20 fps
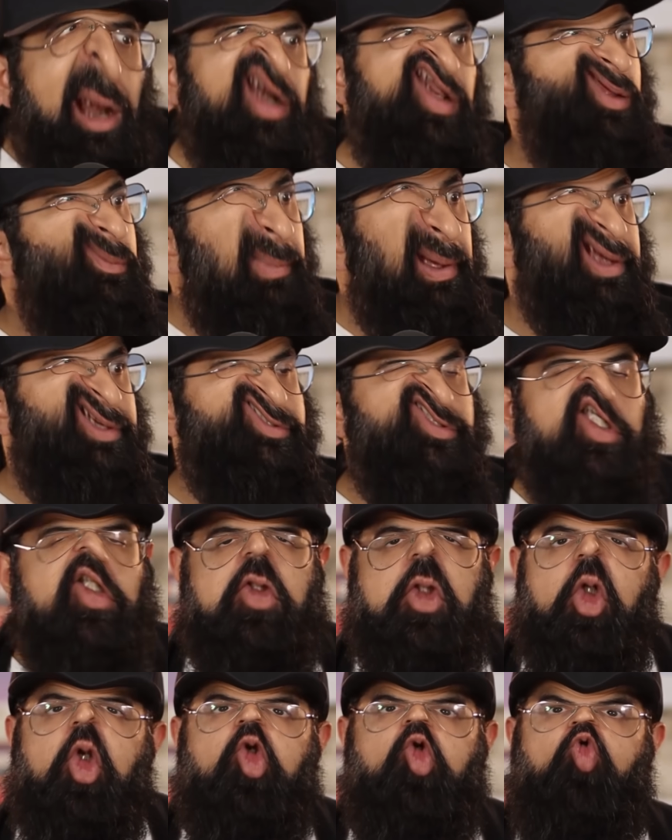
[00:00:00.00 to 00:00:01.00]
And it makes
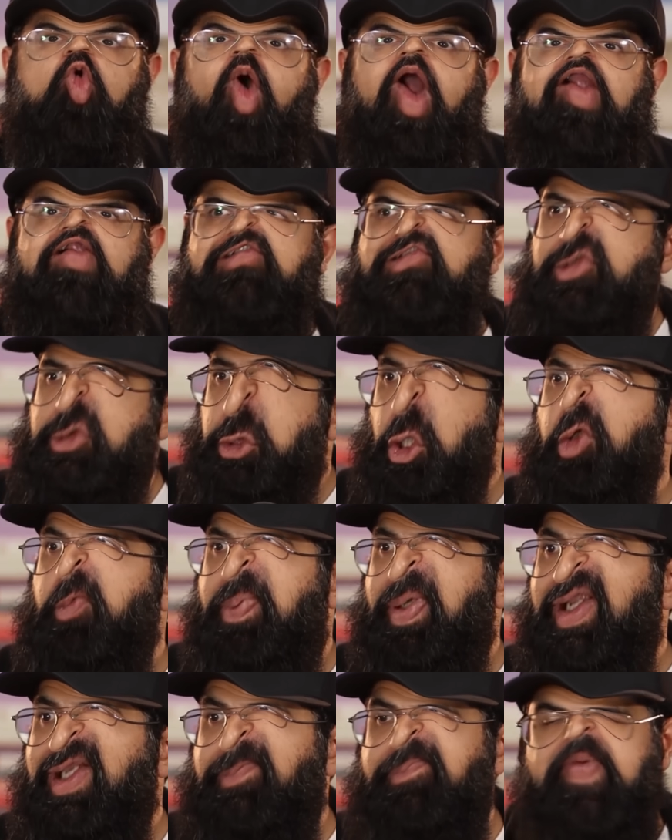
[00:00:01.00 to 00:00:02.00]
us look quite
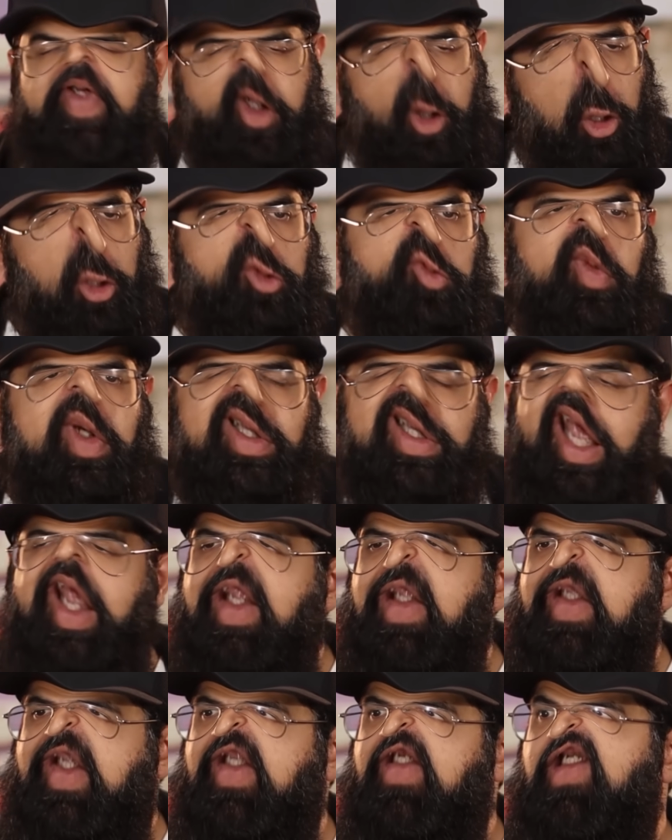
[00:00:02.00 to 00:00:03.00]
stupid because we're
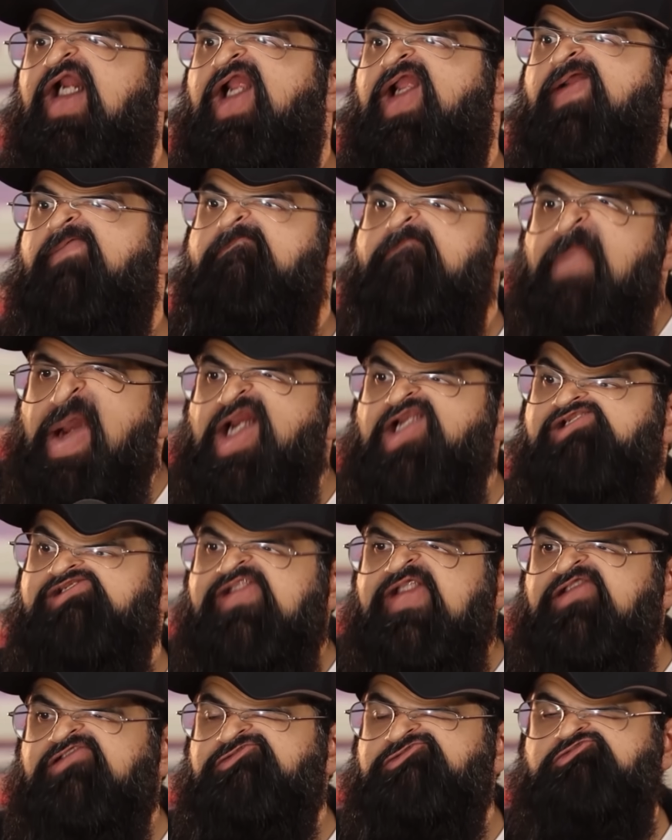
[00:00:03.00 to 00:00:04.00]
taking
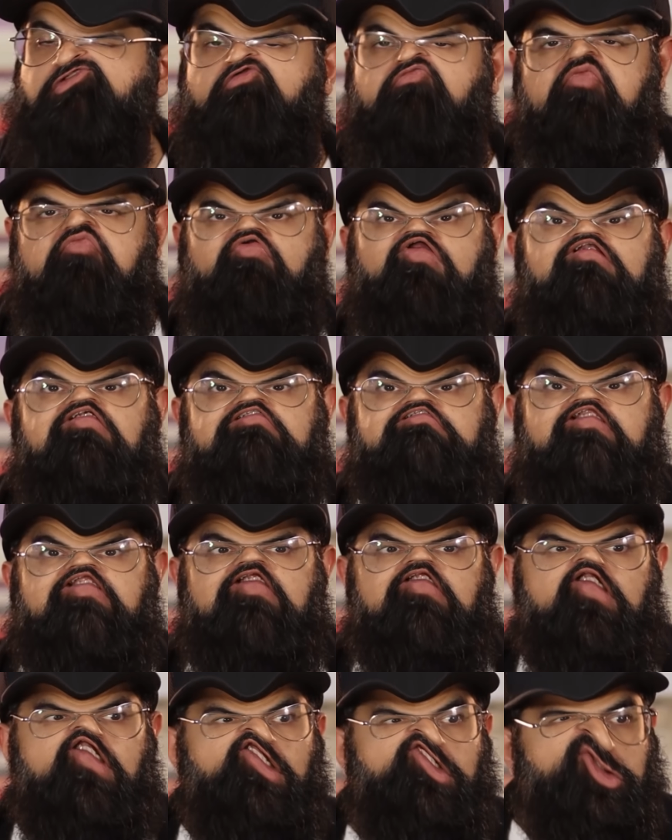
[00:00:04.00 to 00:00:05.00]
millions of
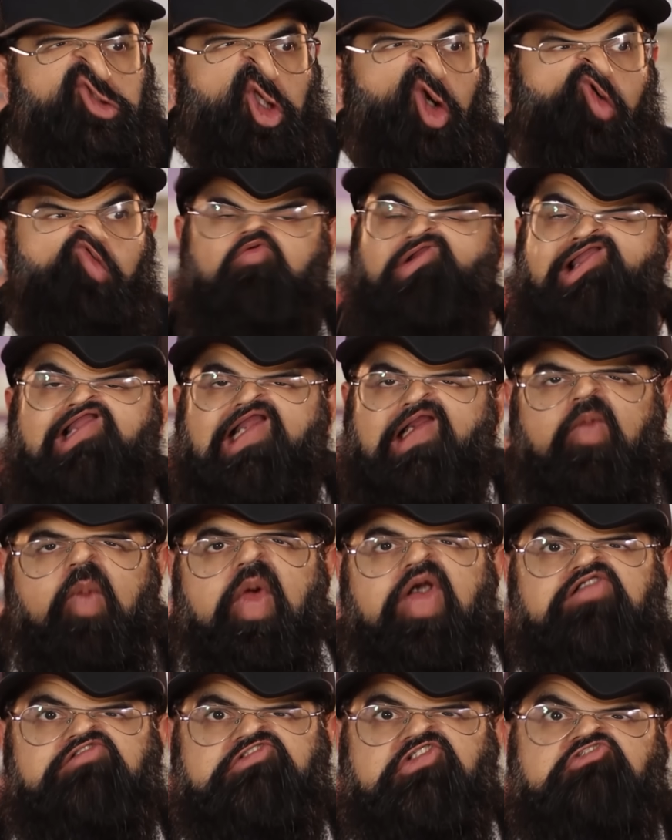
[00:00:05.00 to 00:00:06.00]
funding. So
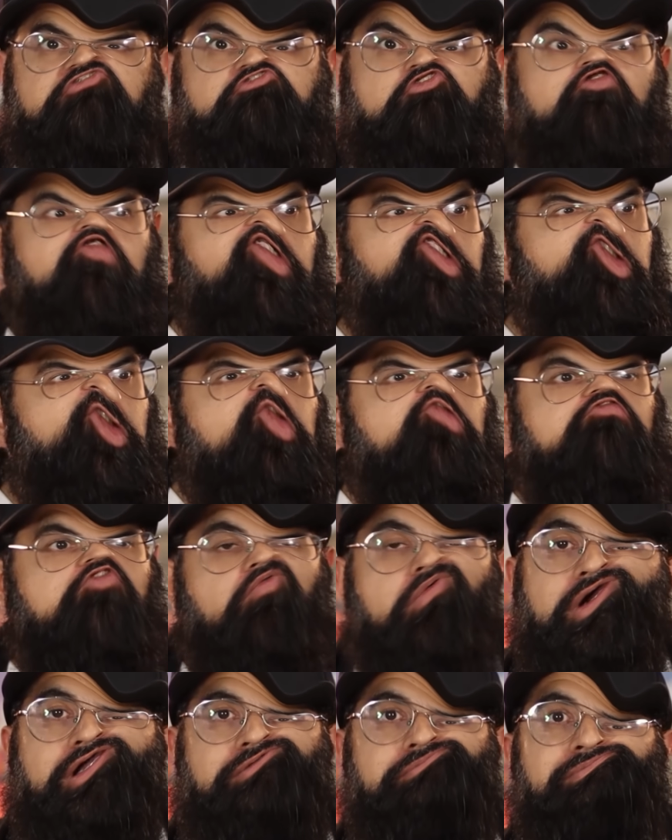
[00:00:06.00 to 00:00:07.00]
we're just going to use
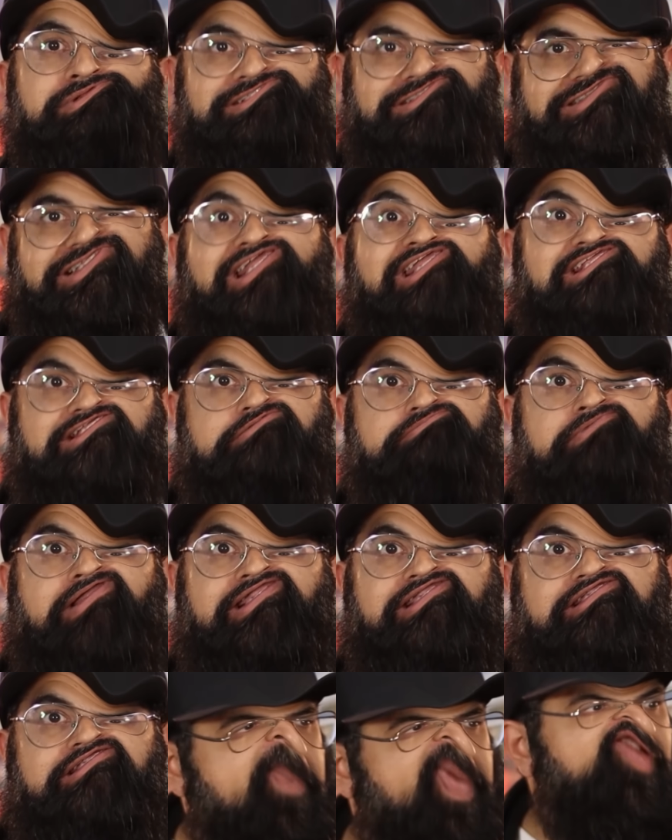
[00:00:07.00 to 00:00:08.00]
the word mistake, mate.